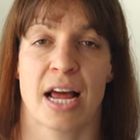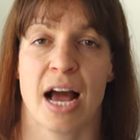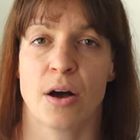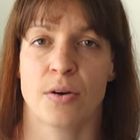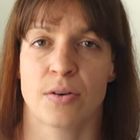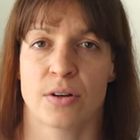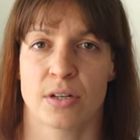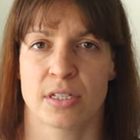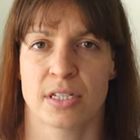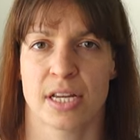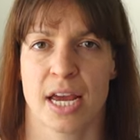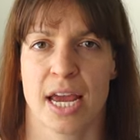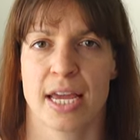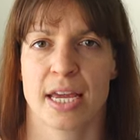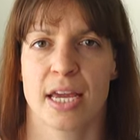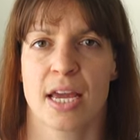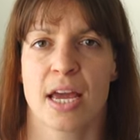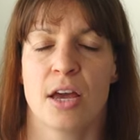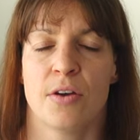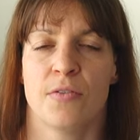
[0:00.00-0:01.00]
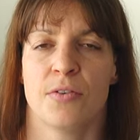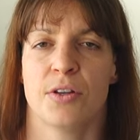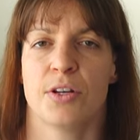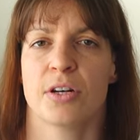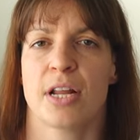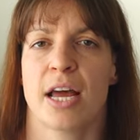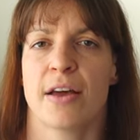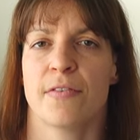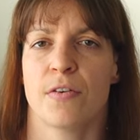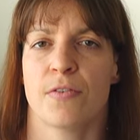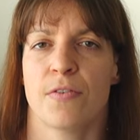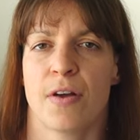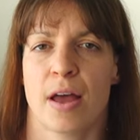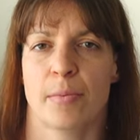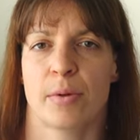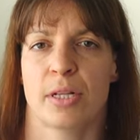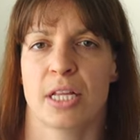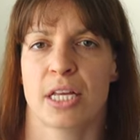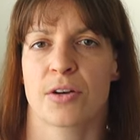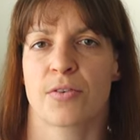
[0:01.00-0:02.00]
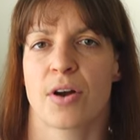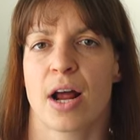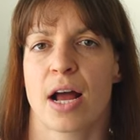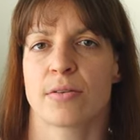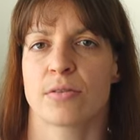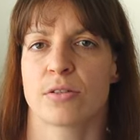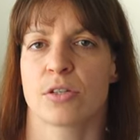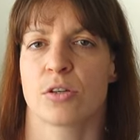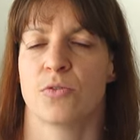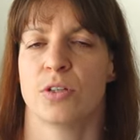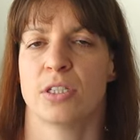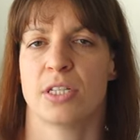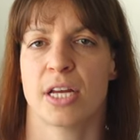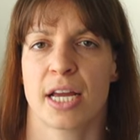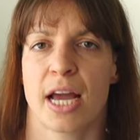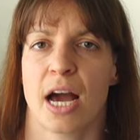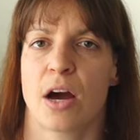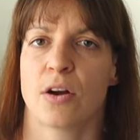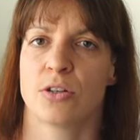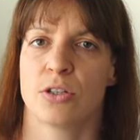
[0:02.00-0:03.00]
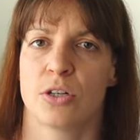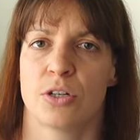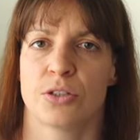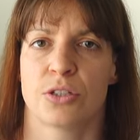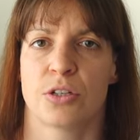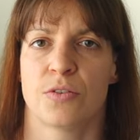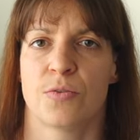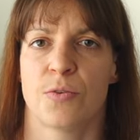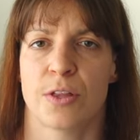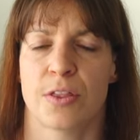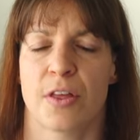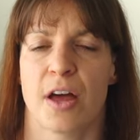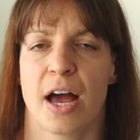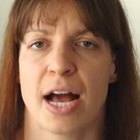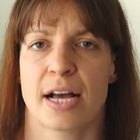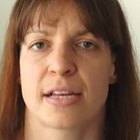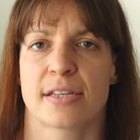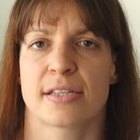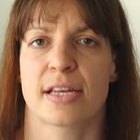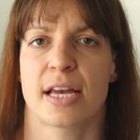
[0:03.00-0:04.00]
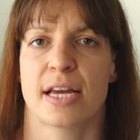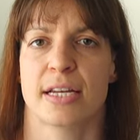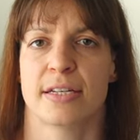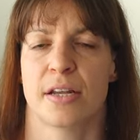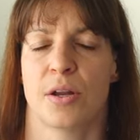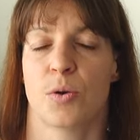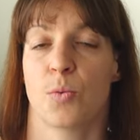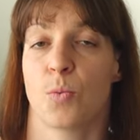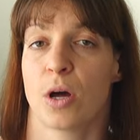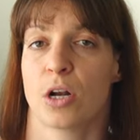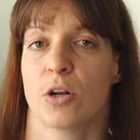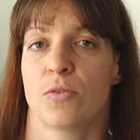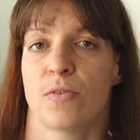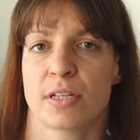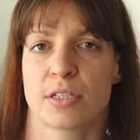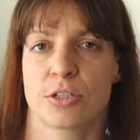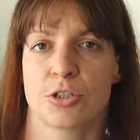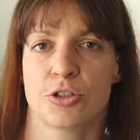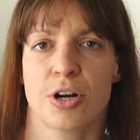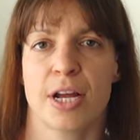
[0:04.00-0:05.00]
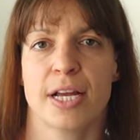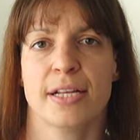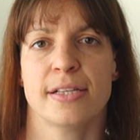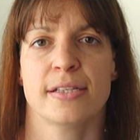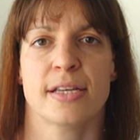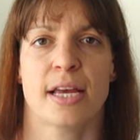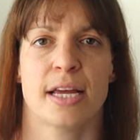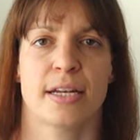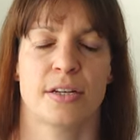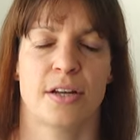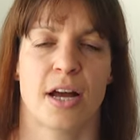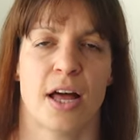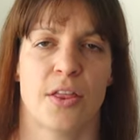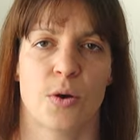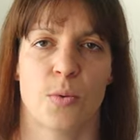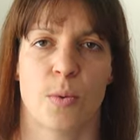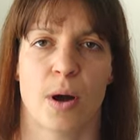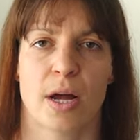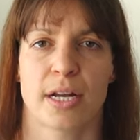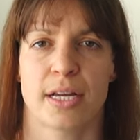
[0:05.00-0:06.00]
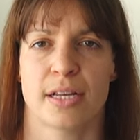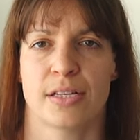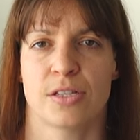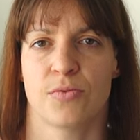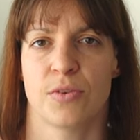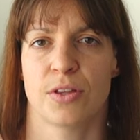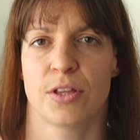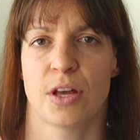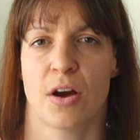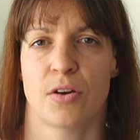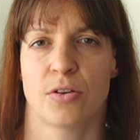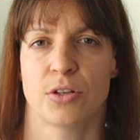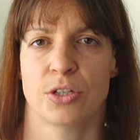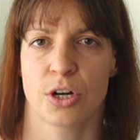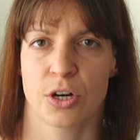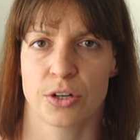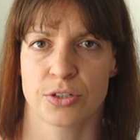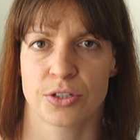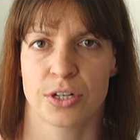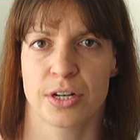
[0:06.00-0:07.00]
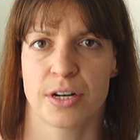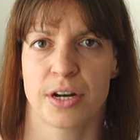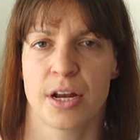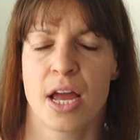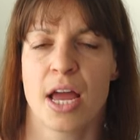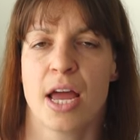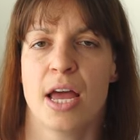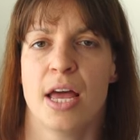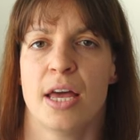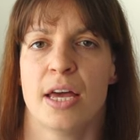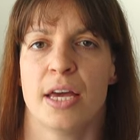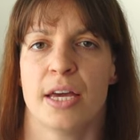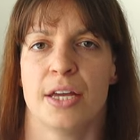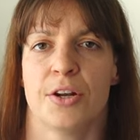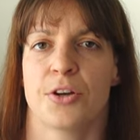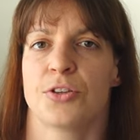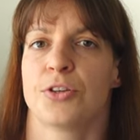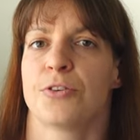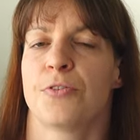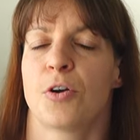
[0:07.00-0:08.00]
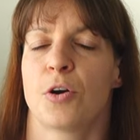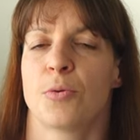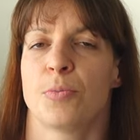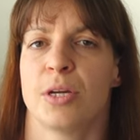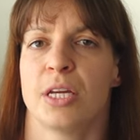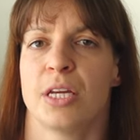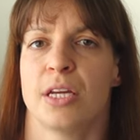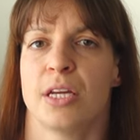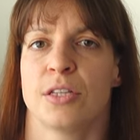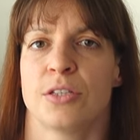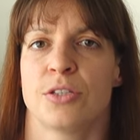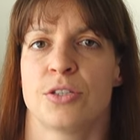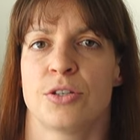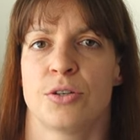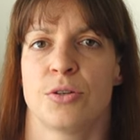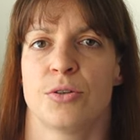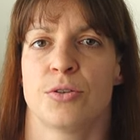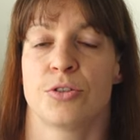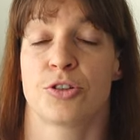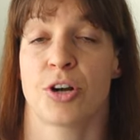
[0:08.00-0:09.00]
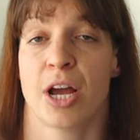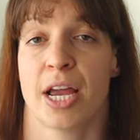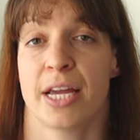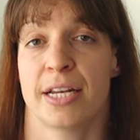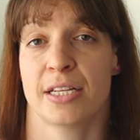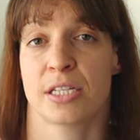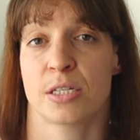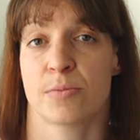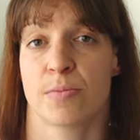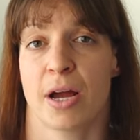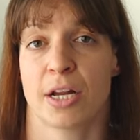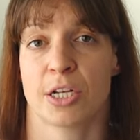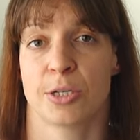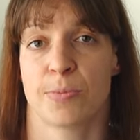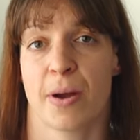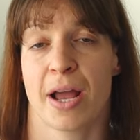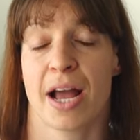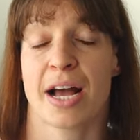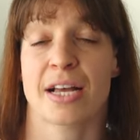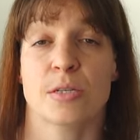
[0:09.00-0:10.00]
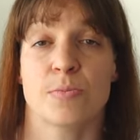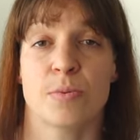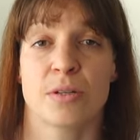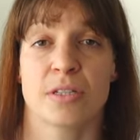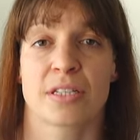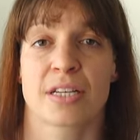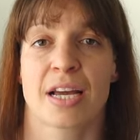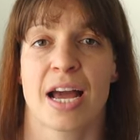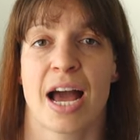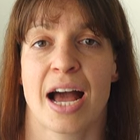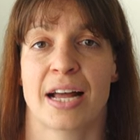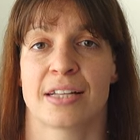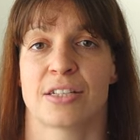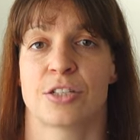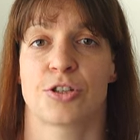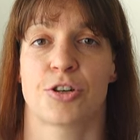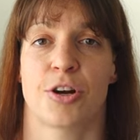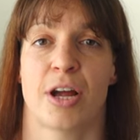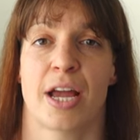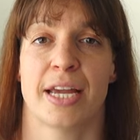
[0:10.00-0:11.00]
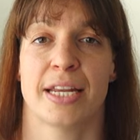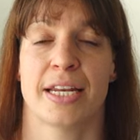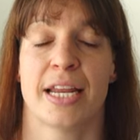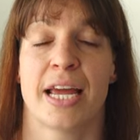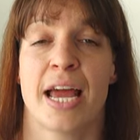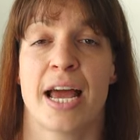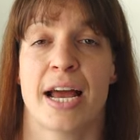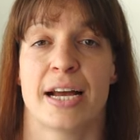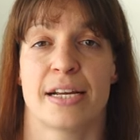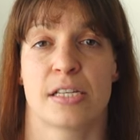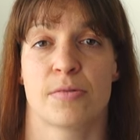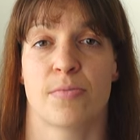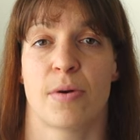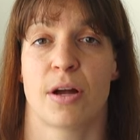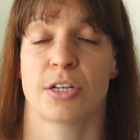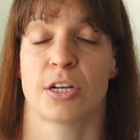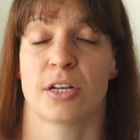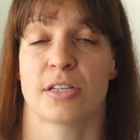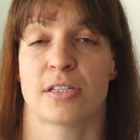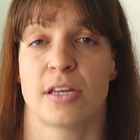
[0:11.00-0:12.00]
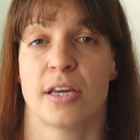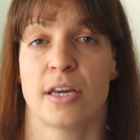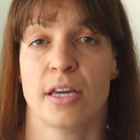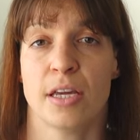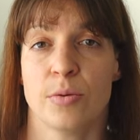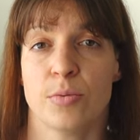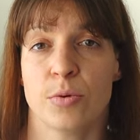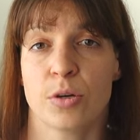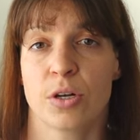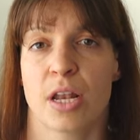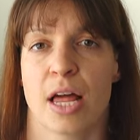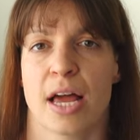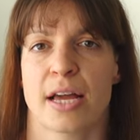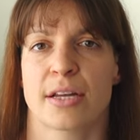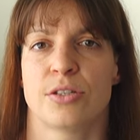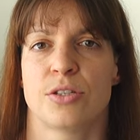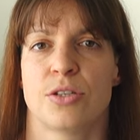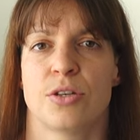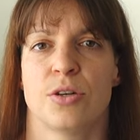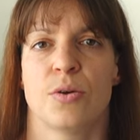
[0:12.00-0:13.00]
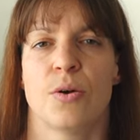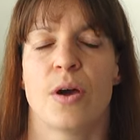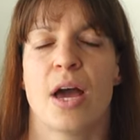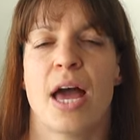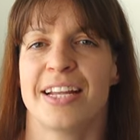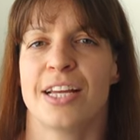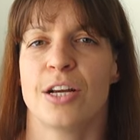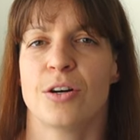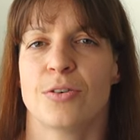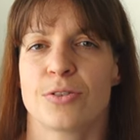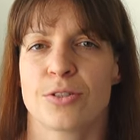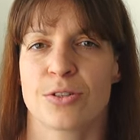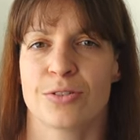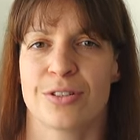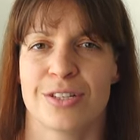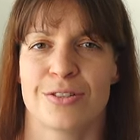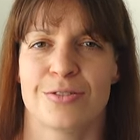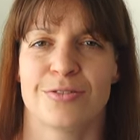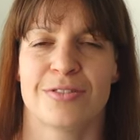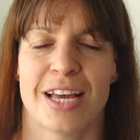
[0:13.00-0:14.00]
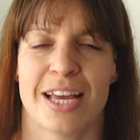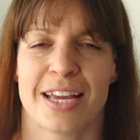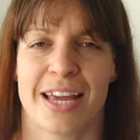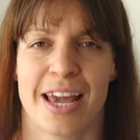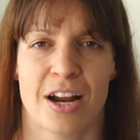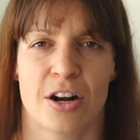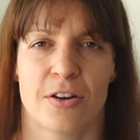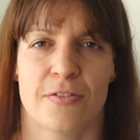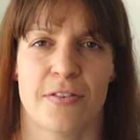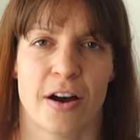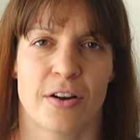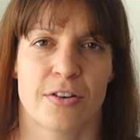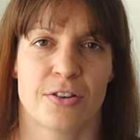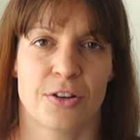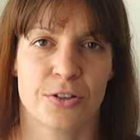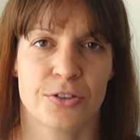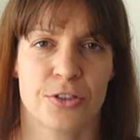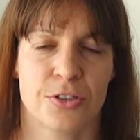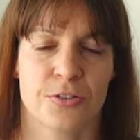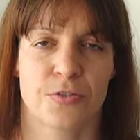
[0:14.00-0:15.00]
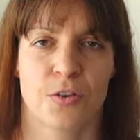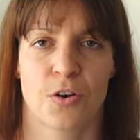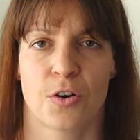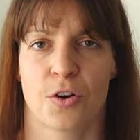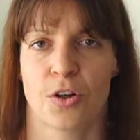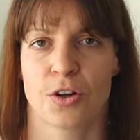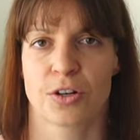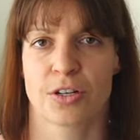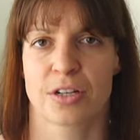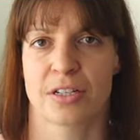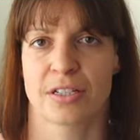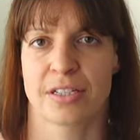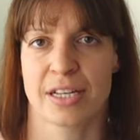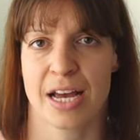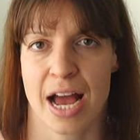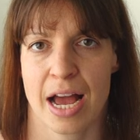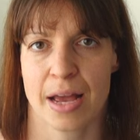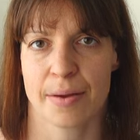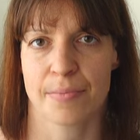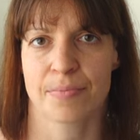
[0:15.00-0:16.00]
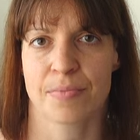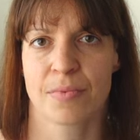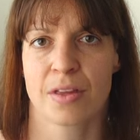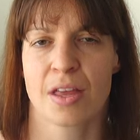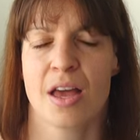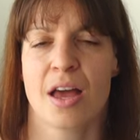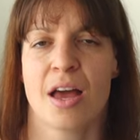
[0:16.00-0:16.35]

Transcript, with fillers: an hour a day. We don't have a family around, so we take our daughter with us, and then one of us trains and the other one is with our daughter. In order for me to train as much, my husband can't train as much as he would like to, and he also needs to take care of our daughter for a longer time.